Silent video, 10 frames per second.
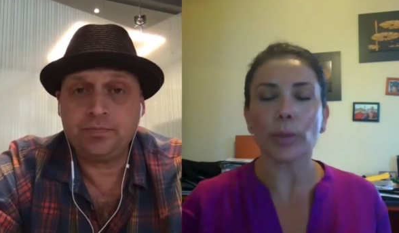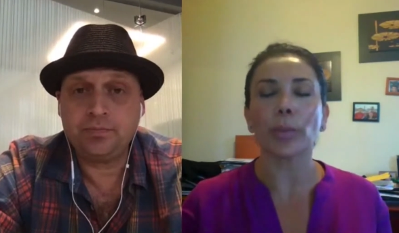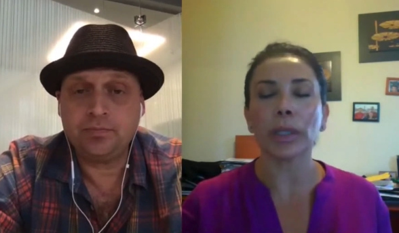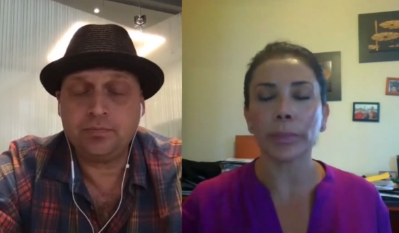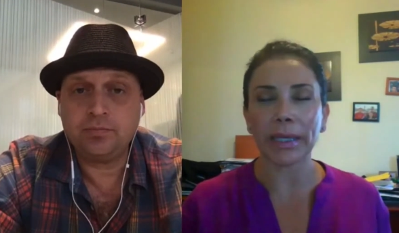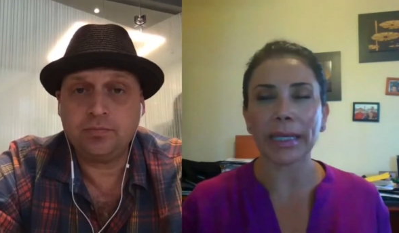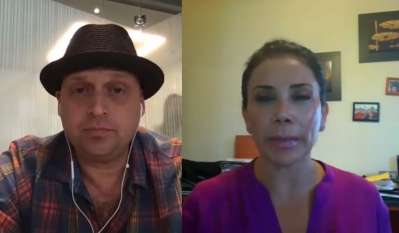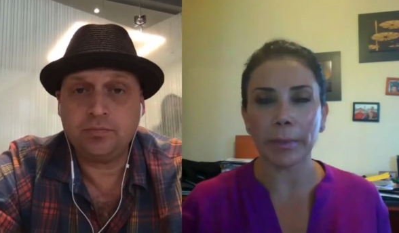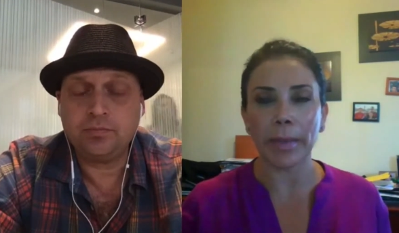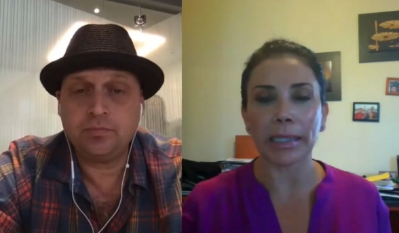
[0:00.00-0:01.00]
Speaker 1: will be
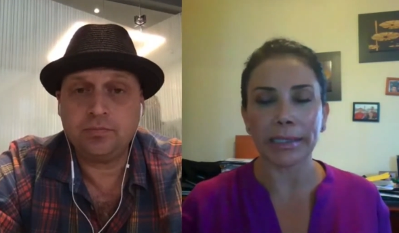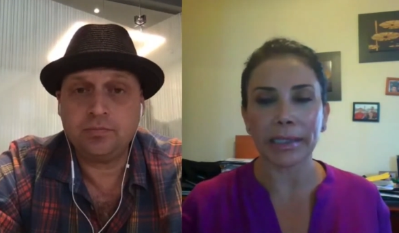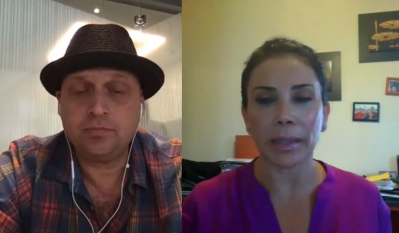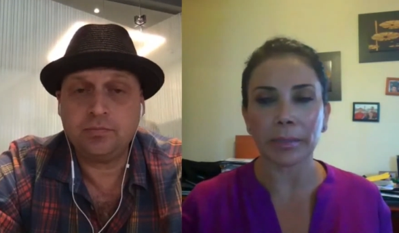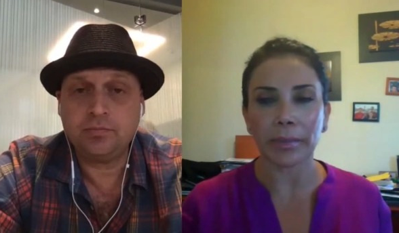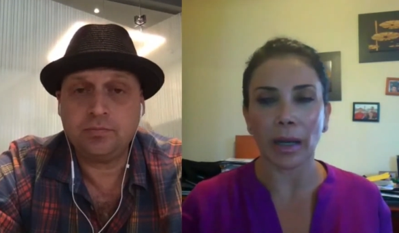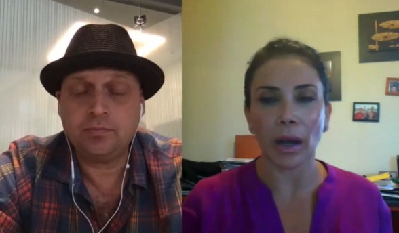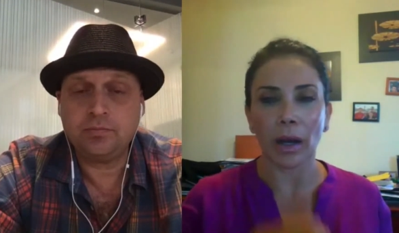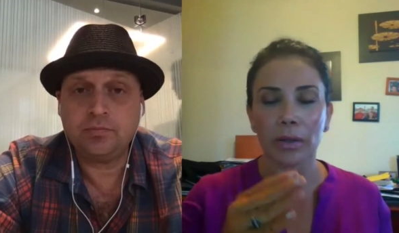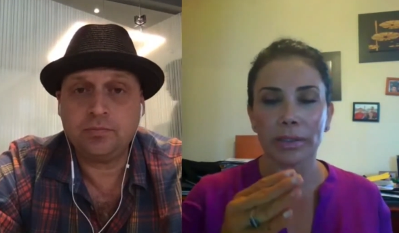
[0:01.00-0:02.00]
emailing them
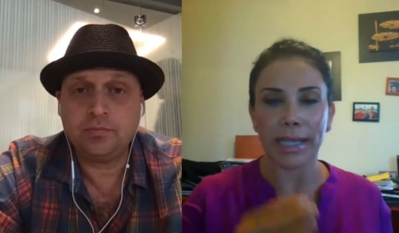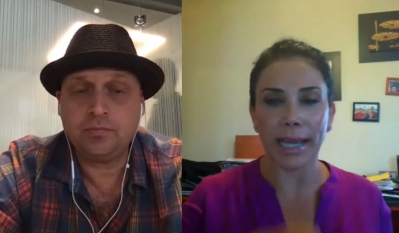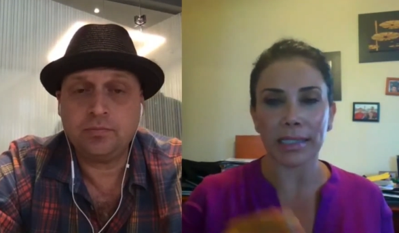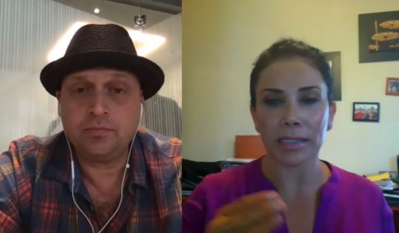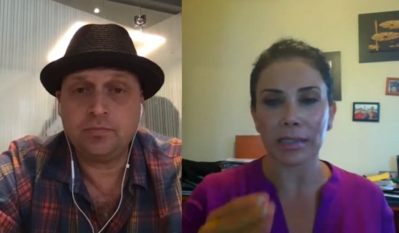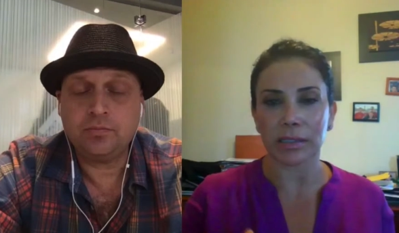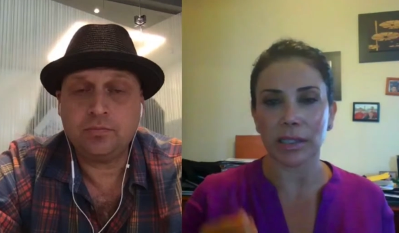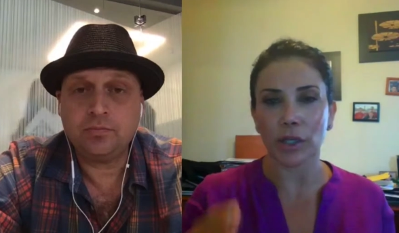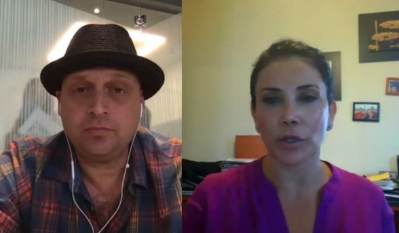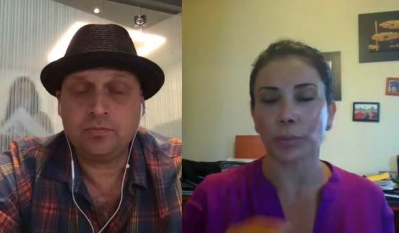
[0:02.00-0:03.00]
on dates
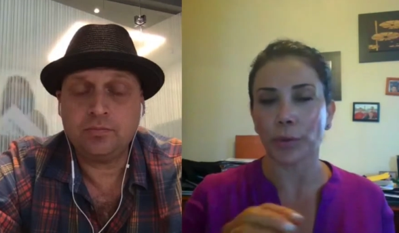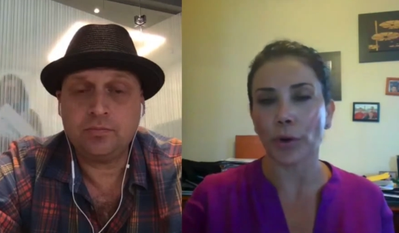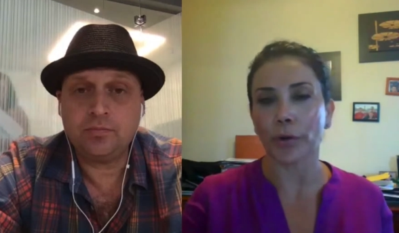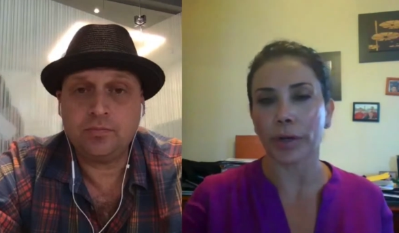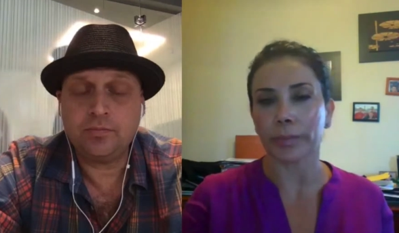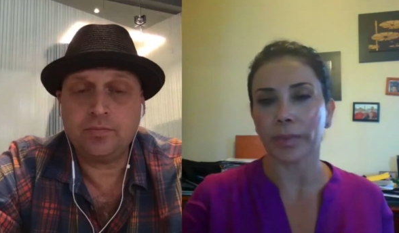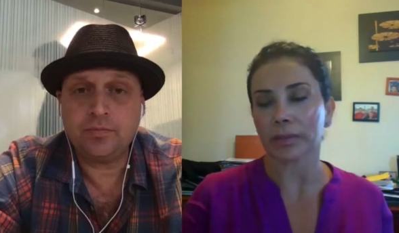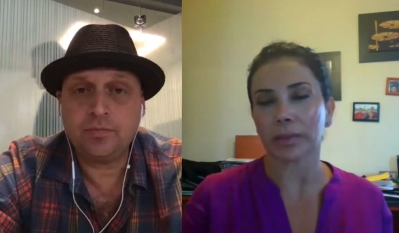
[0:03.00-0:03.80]
that you program.